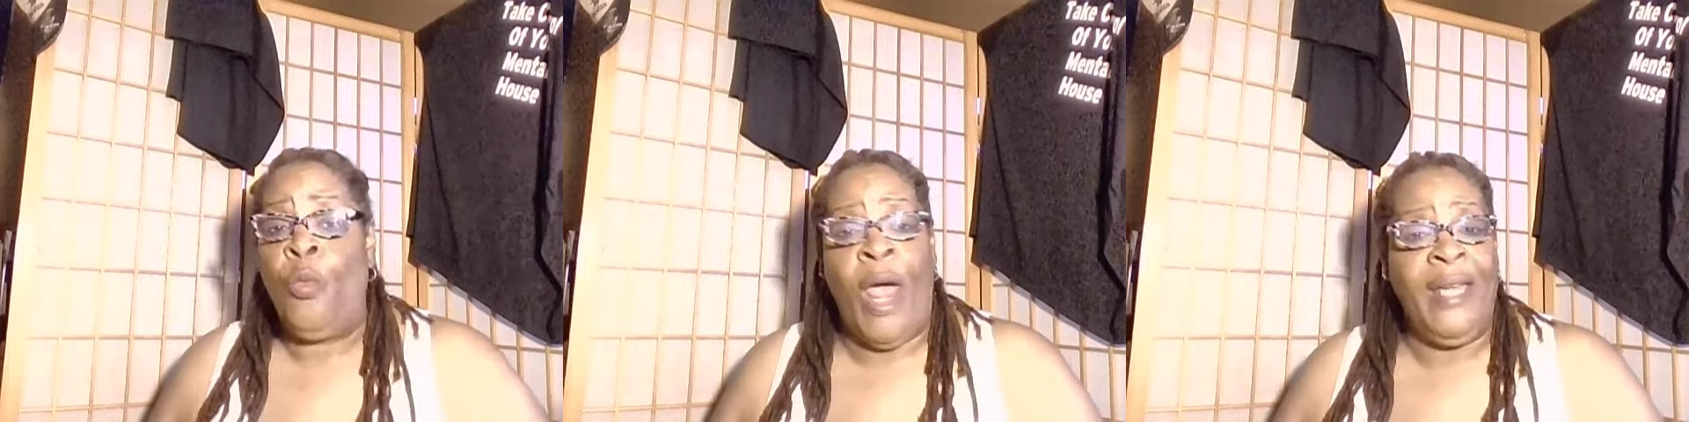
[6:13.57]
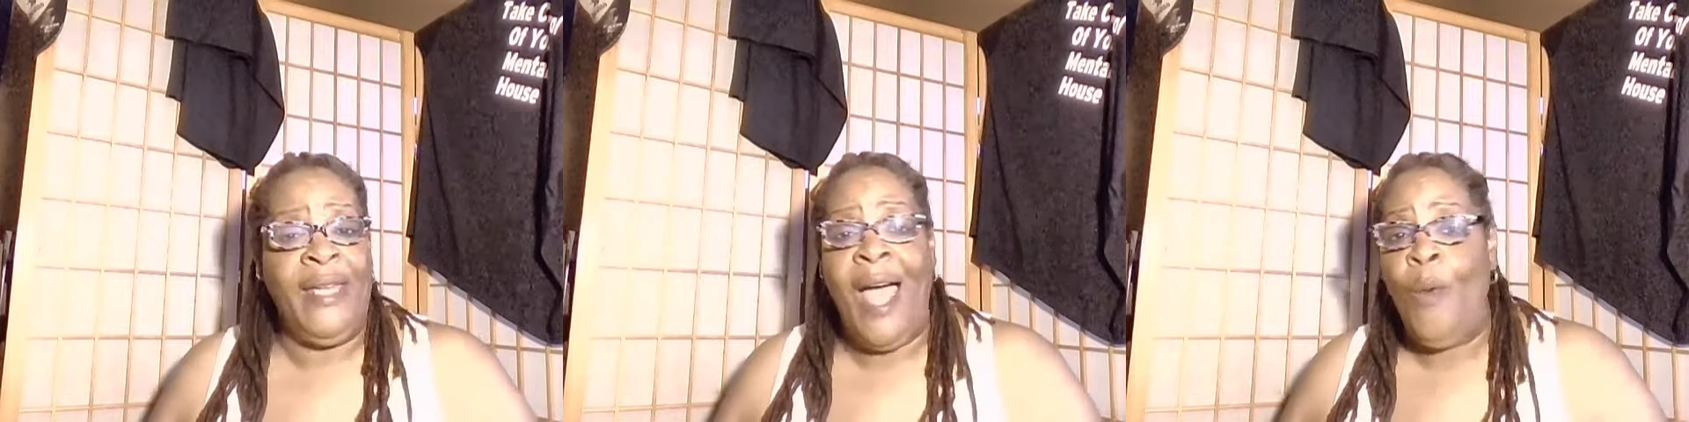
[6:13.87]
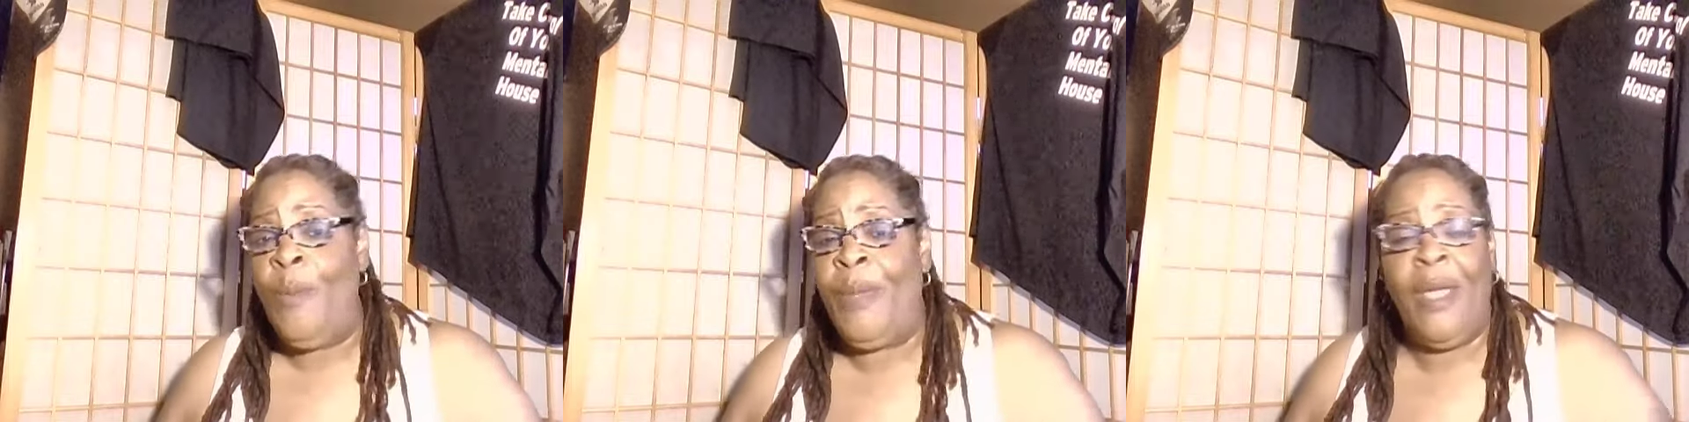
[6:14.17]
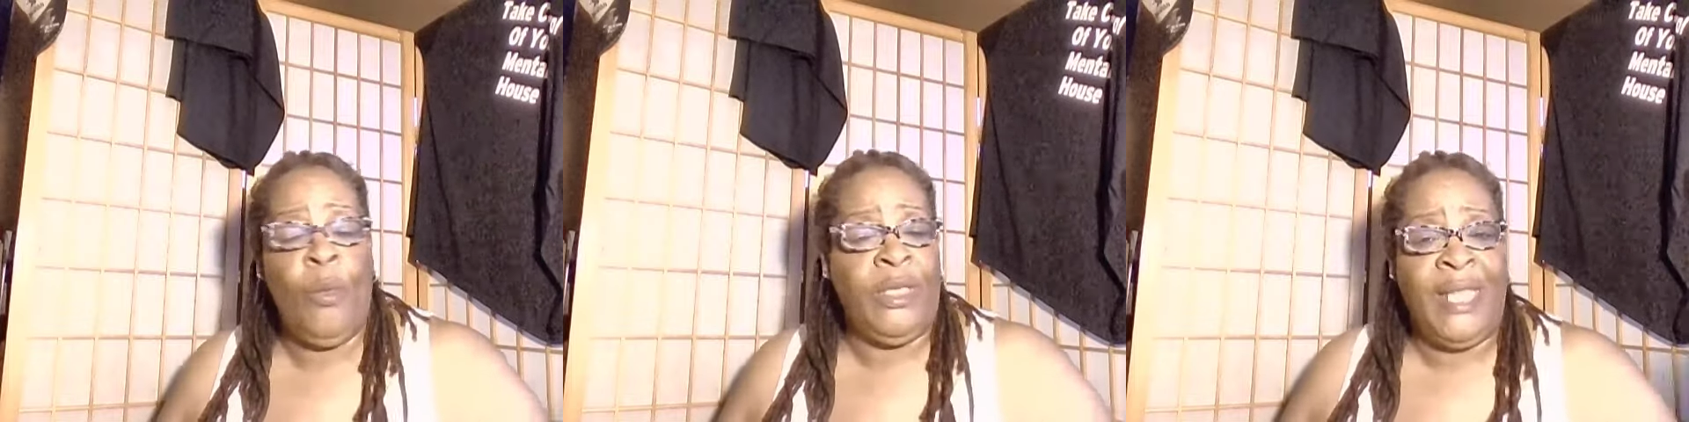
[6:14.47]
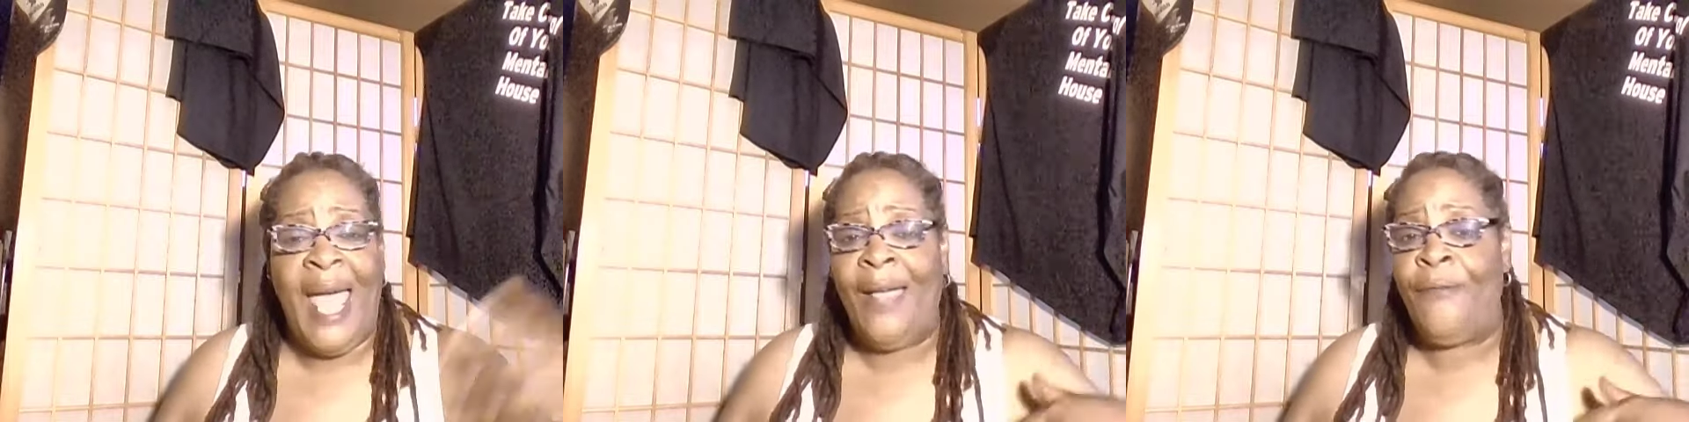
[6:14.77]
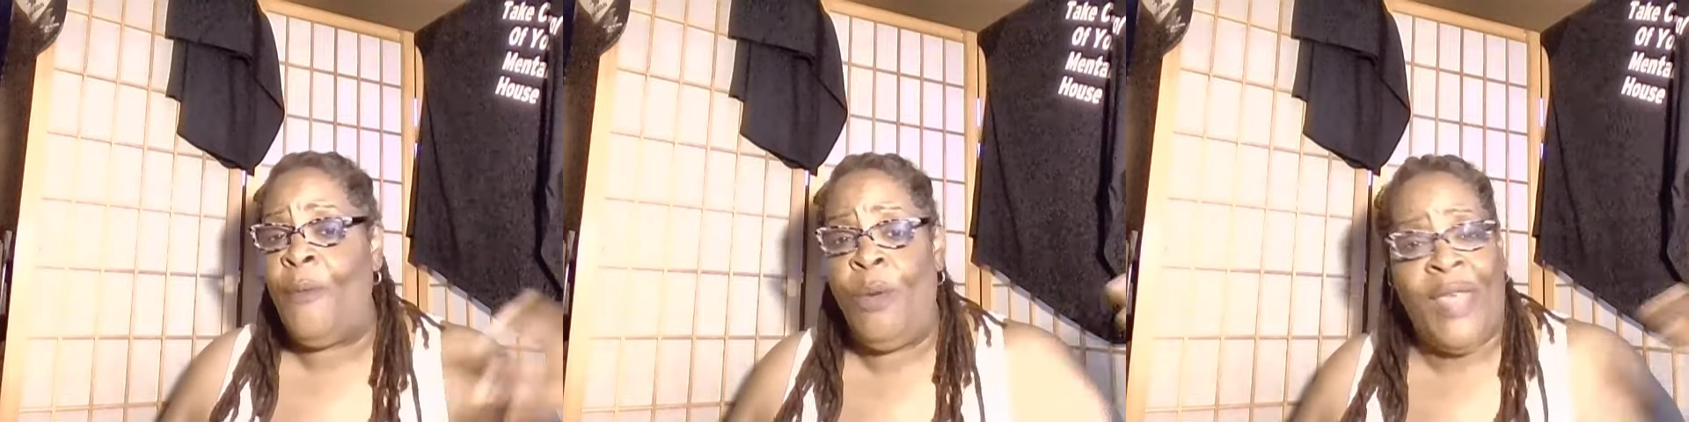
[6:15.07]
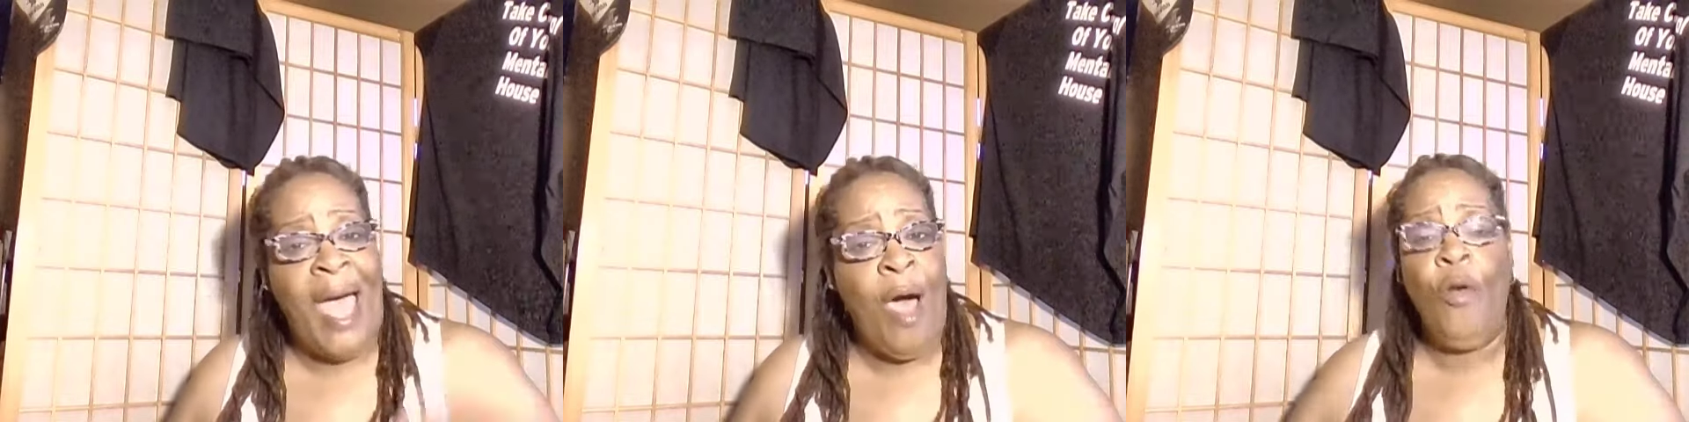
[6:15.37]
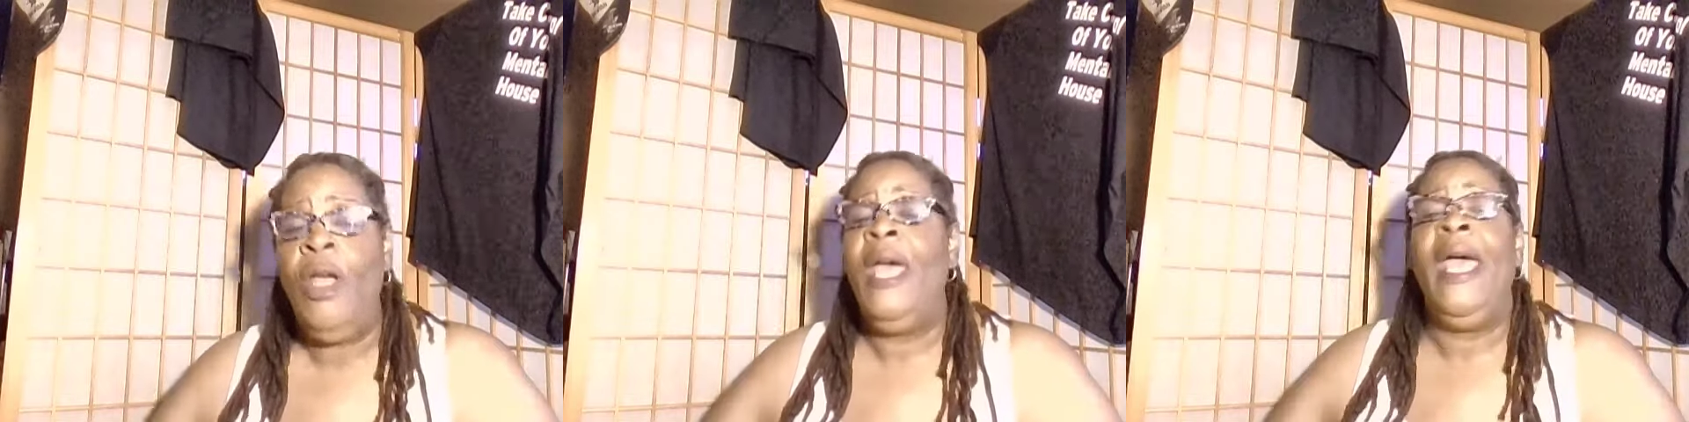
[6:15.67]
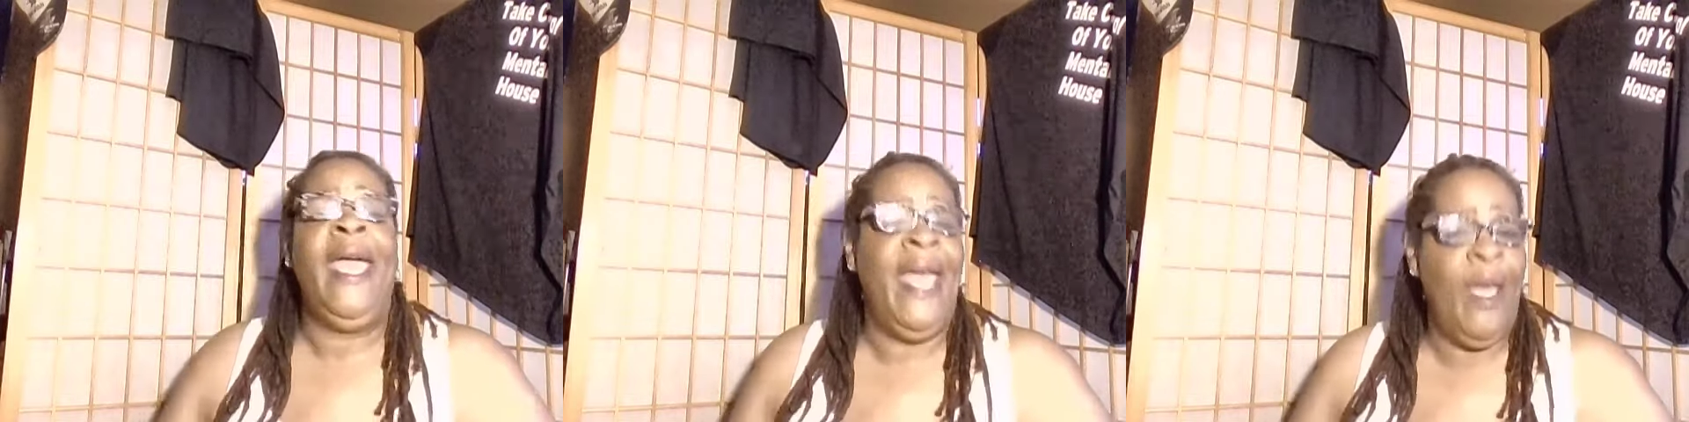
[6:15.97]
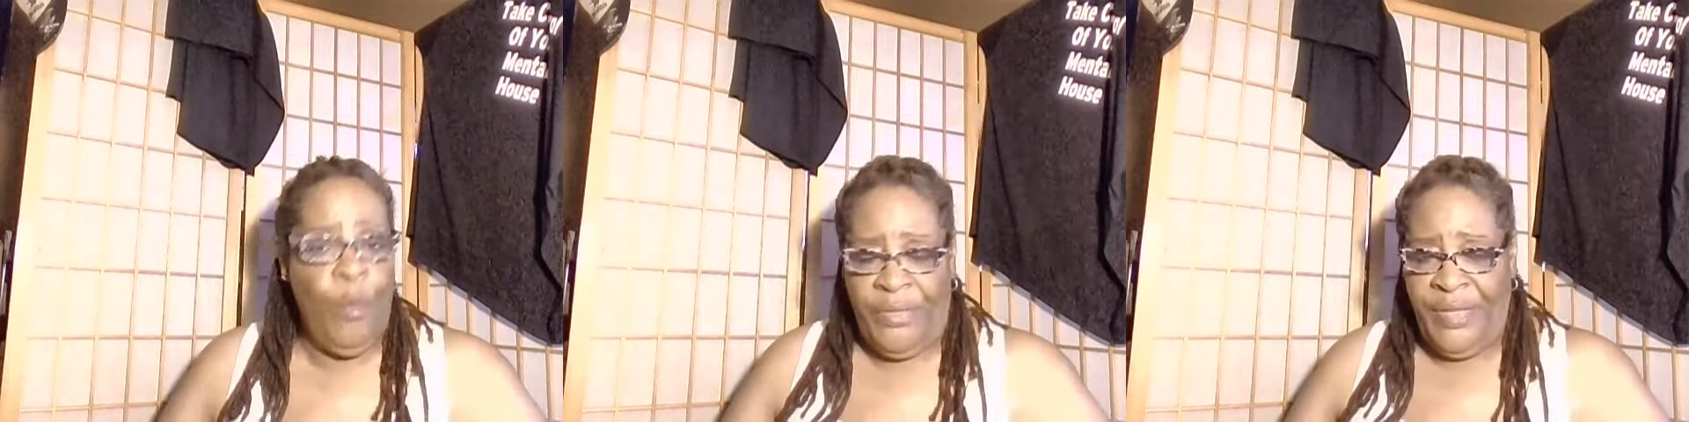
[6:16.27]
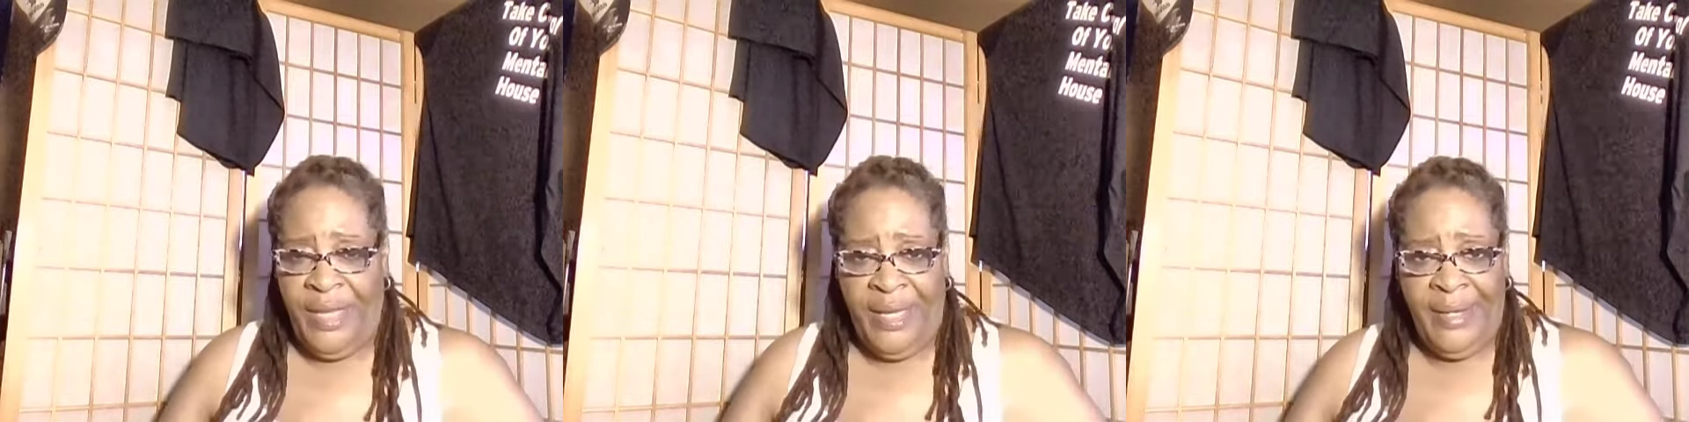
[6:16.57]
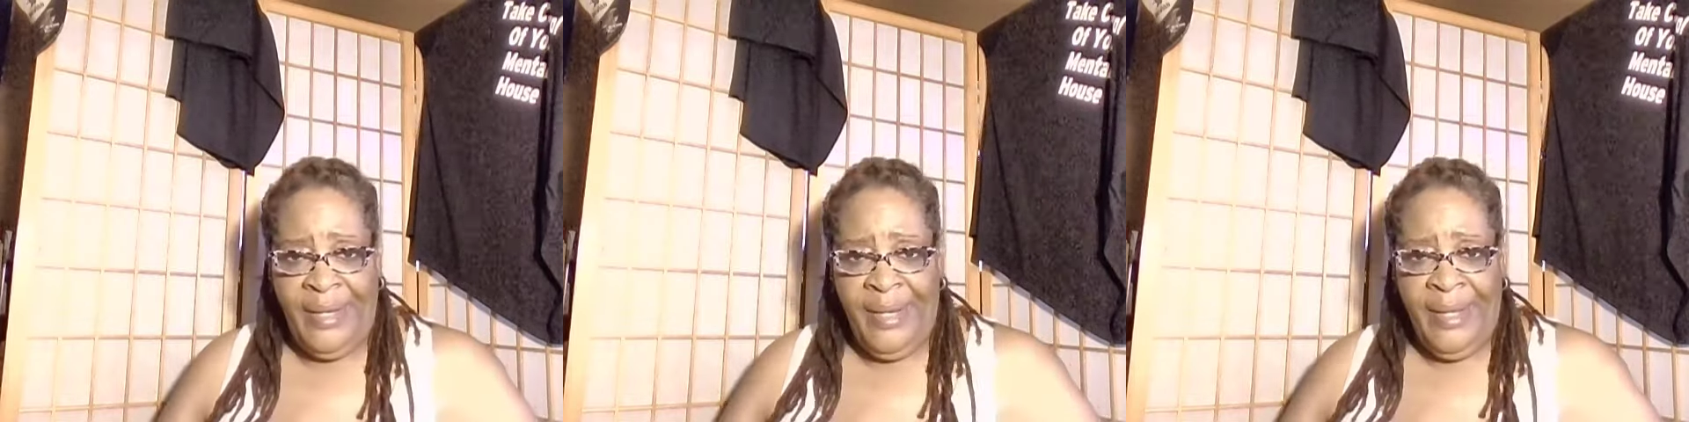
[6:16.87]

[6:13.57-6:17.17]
Right now, we're being attacked from without and within.